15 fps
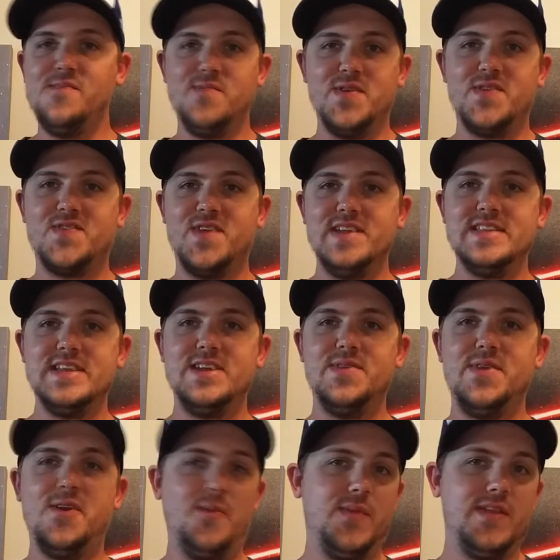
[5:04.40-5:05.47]
but it was great to hear
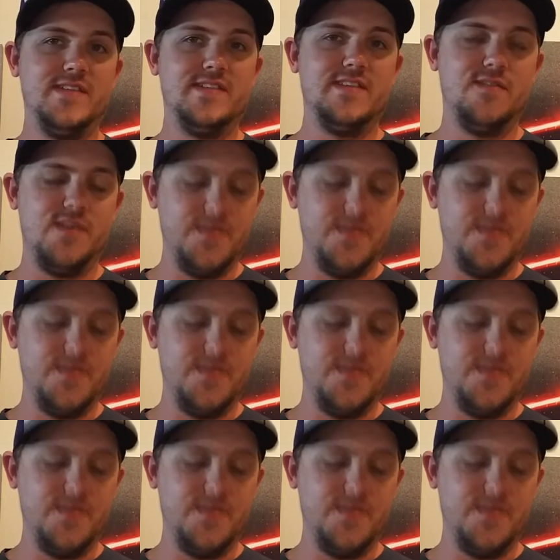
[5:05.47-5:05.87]
their opinions of